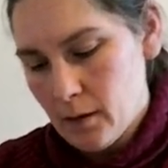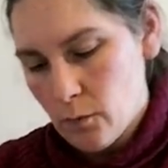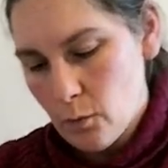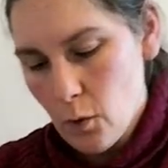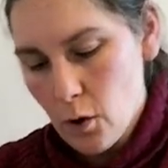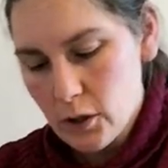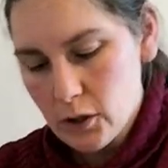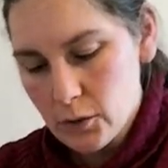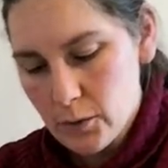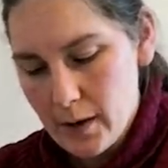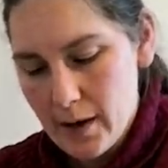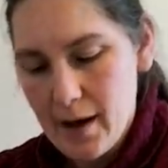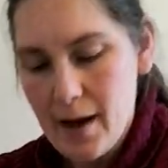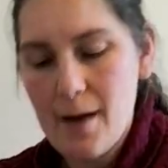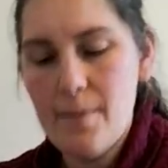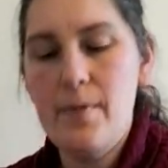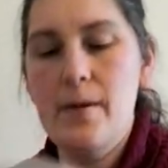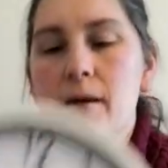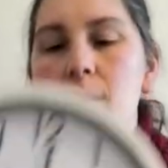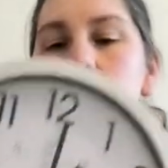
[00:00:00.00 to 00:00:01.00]
Watch what
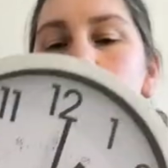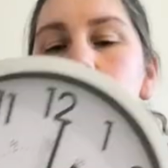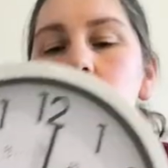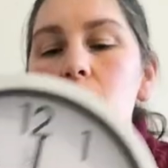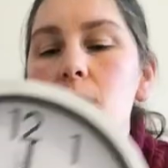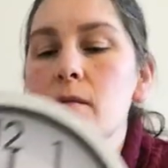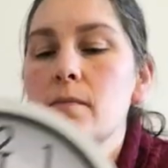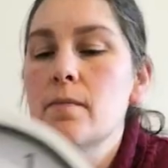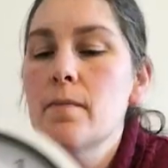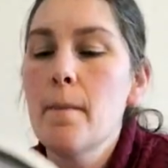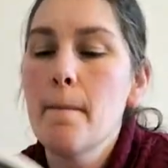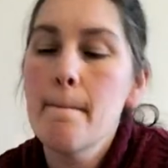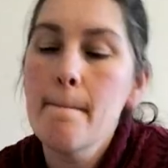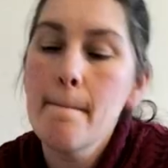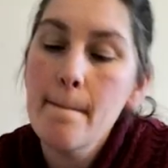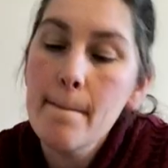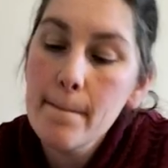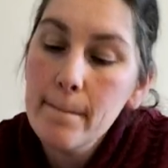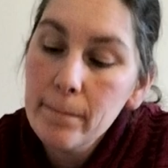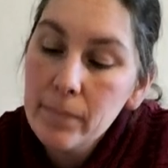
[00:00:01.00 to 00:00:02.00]
happens
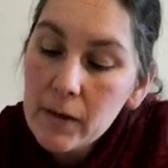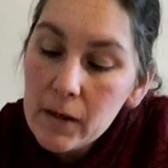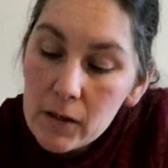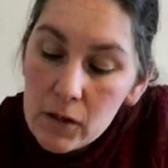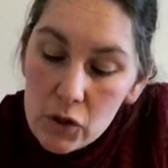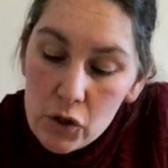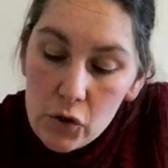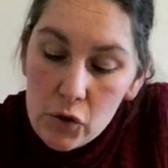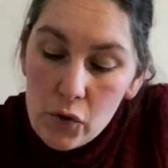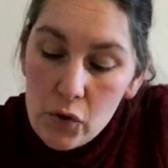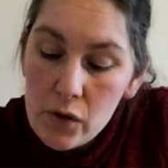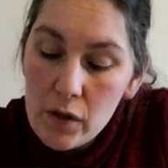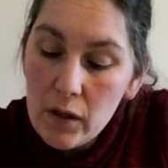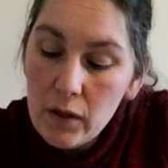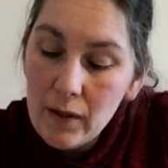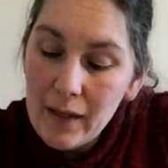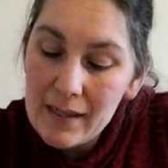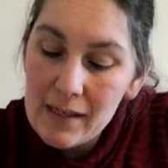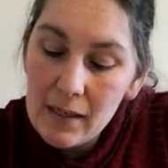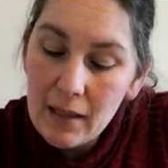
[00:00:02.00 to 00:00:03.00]
to the
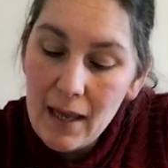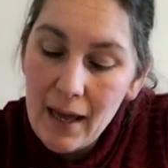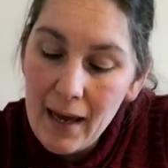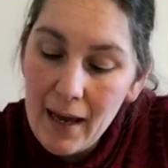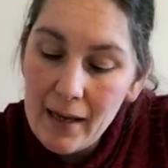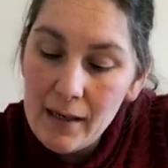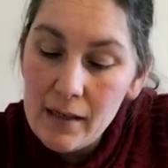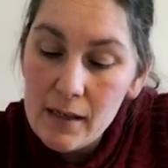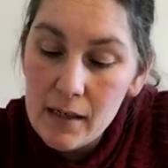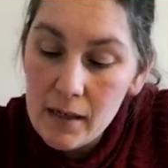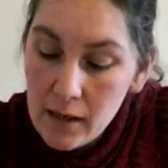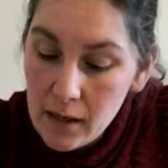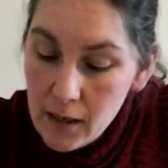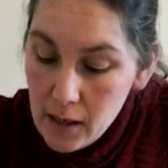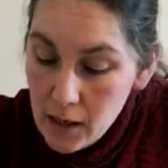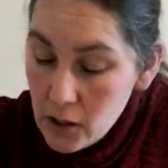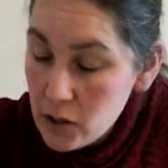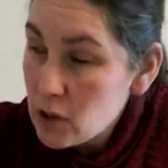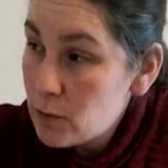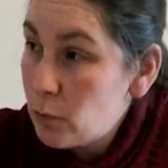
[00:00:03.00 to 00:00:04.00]
little hand.
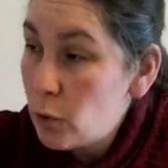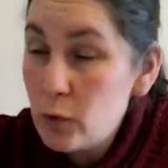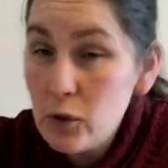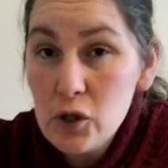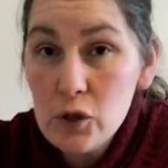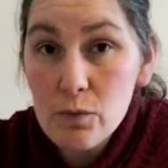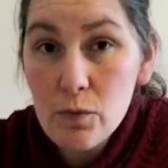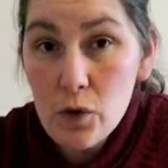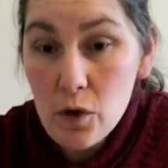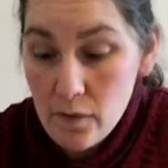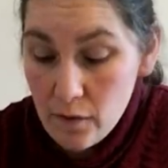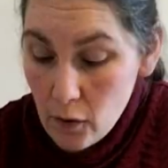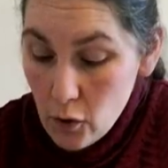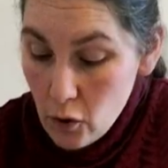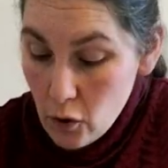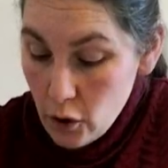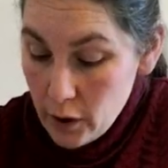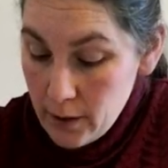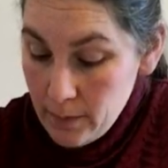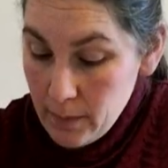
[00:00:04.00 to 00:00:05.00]
So I'm going to move it
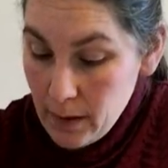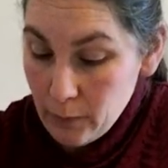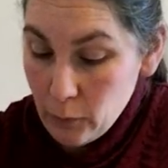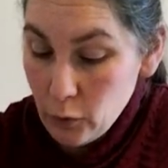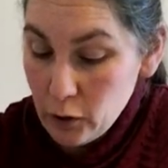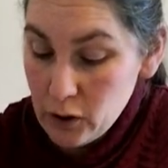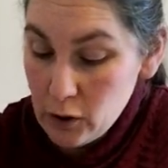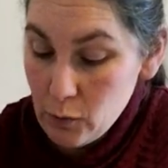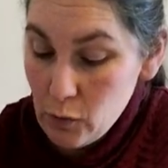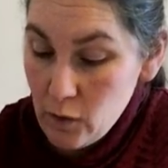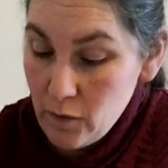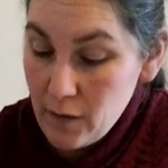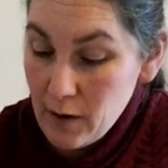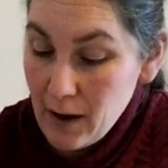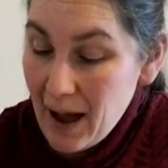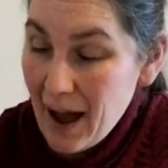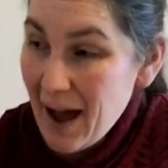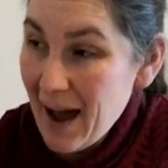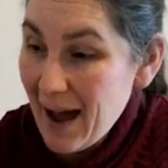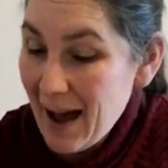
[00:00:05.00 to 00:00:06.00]
on, I'm going to move it
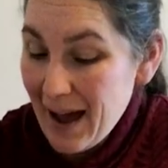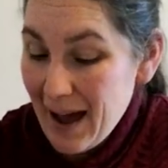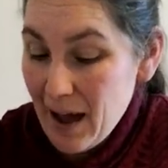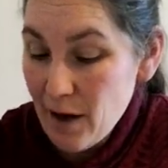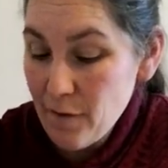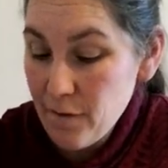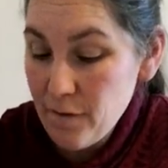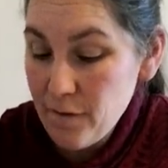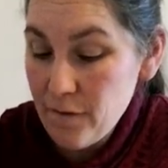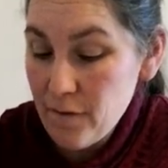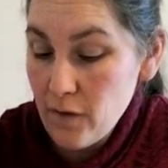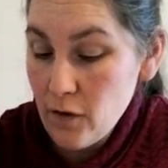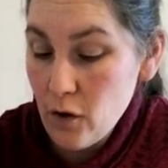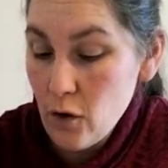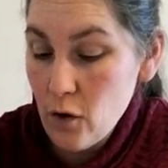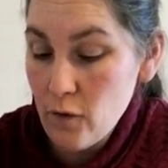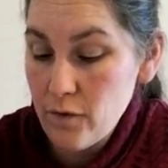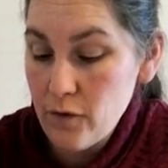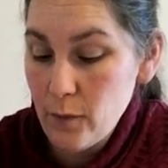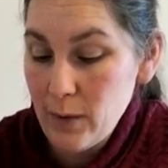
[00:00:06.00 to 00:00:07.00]
half
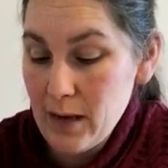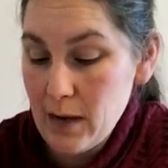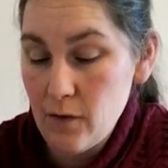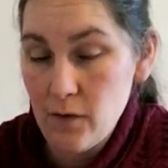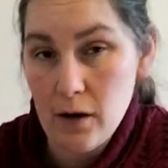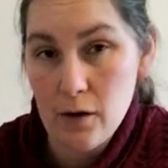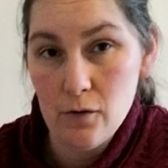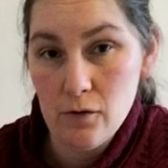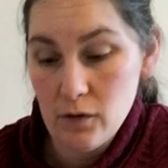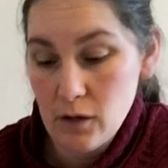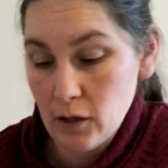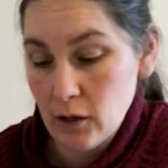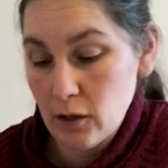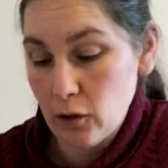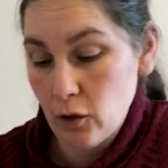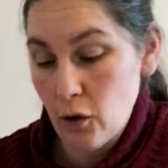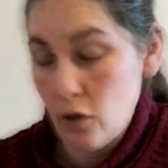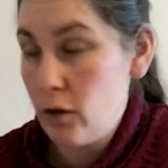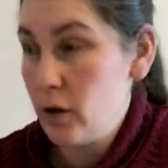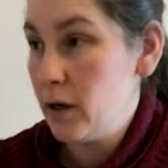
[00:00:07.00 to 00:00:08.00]
of the way around the
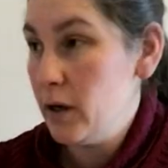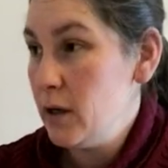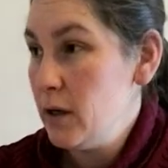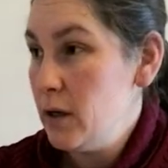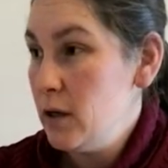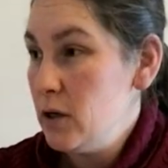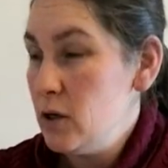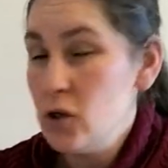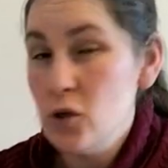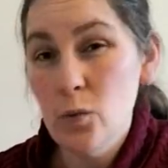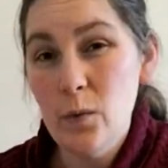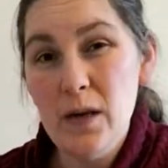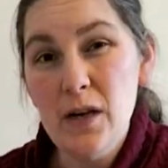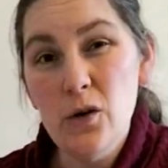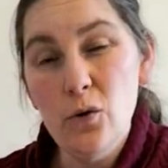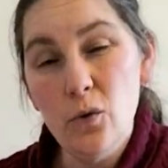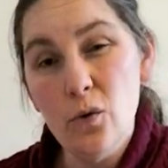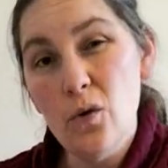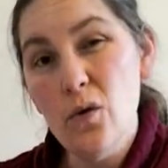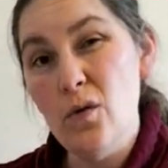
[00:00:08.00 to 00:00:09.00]
clock. So we
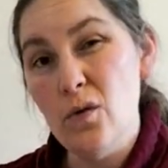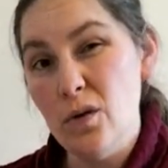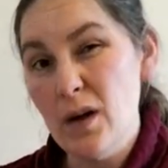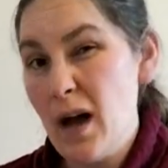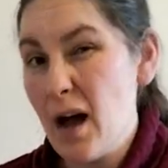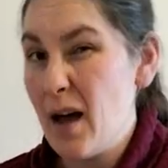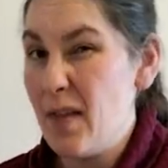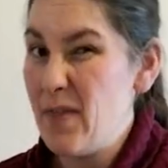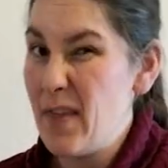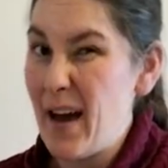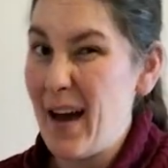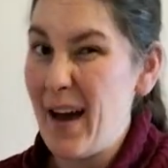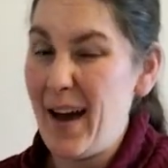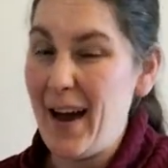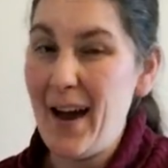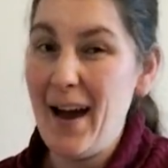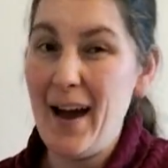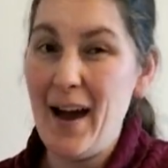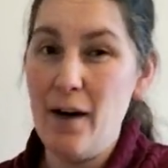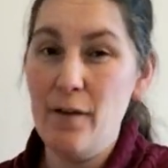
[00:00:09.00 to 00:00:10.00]
know that a
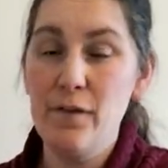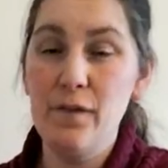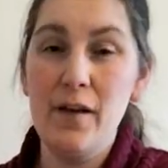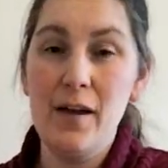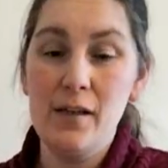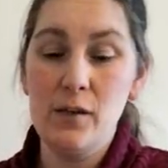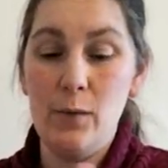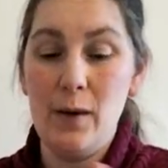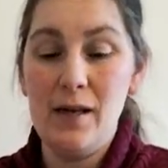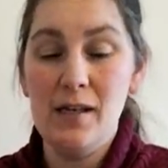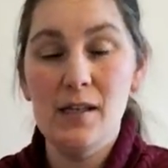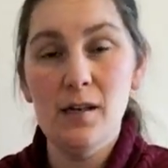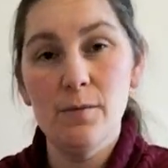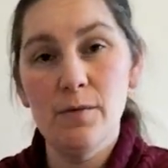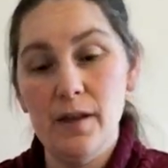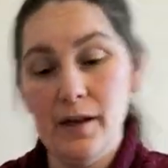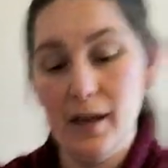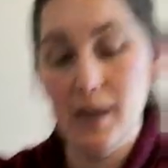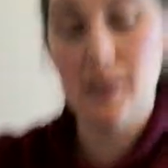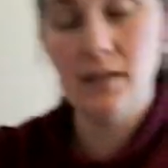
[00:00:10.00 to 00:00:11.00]
half is when
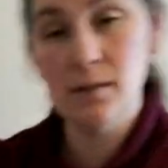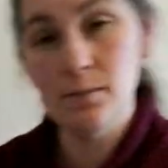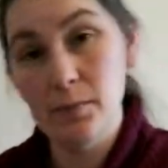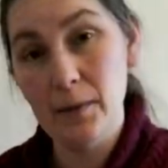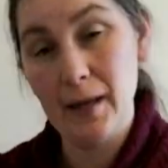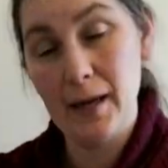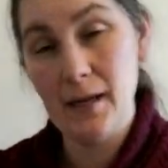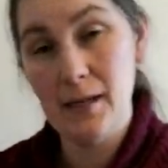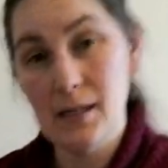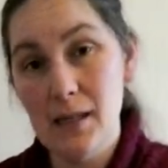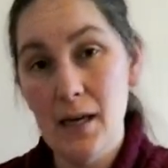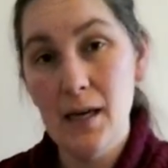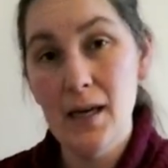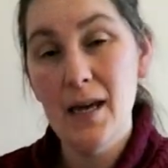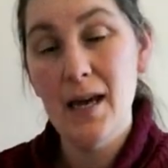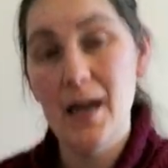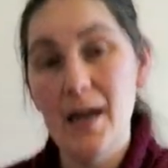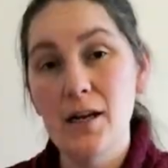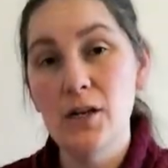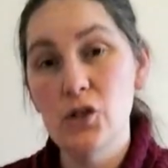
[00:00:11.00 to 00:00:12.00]
something is split
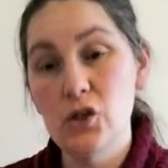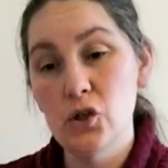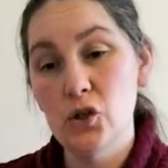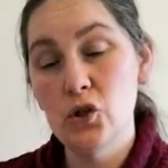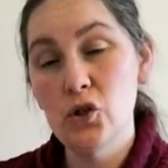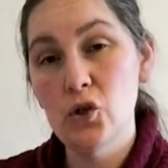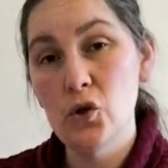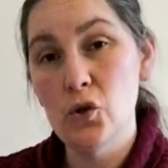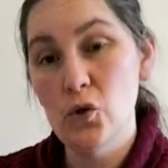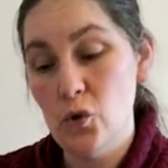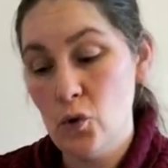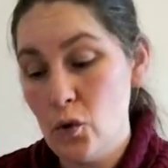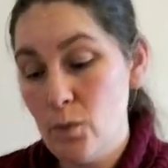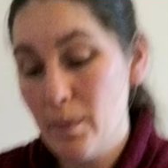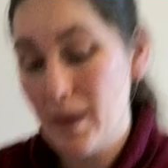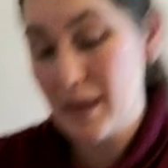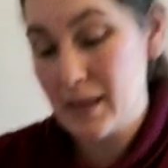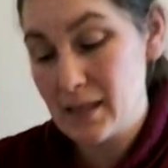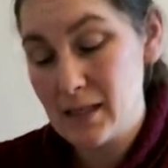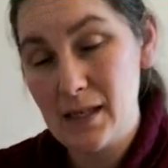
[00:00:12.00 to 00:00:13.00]
into 2
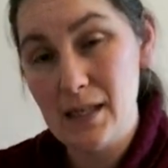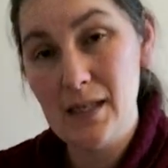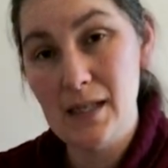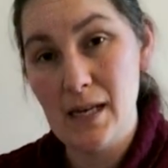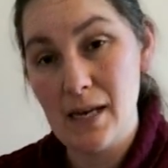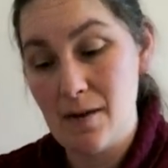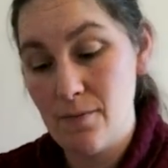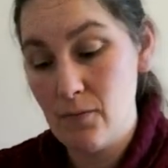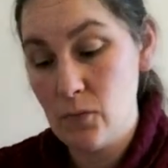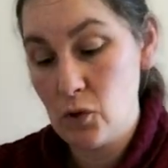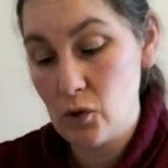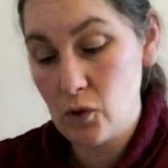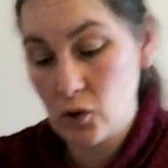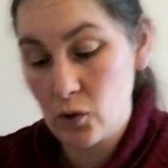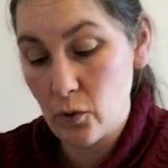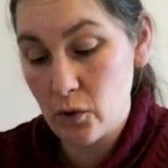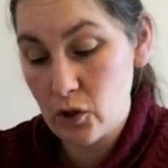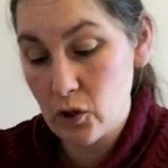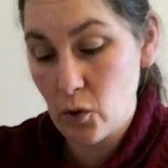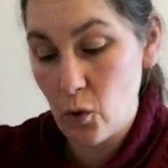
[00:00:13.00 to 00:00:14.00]
bits the same. So it's
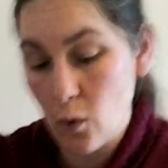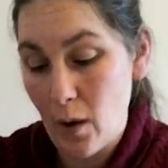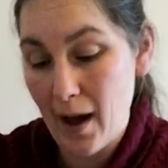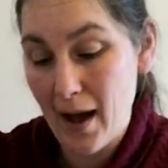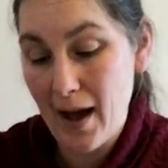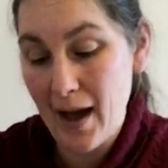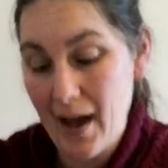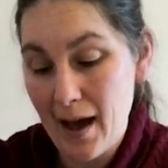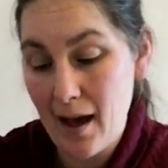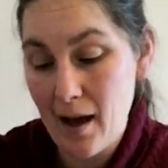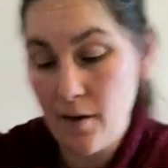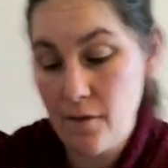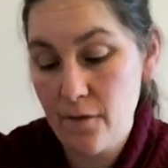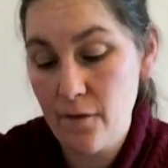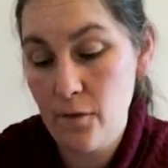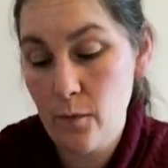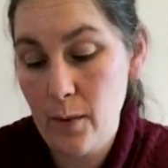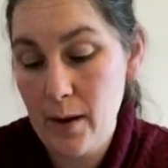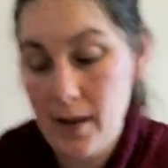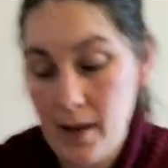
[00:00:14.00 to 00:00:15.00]
going to go
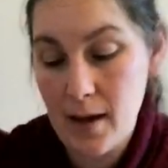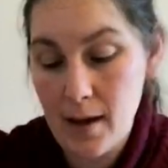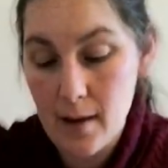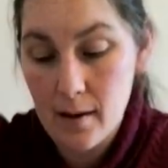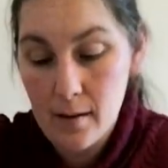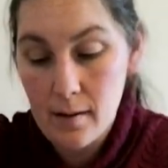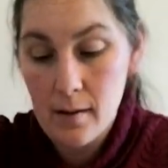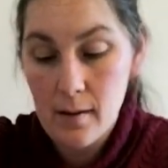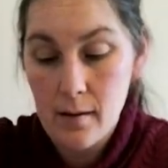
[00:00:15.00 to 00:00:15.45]
halfway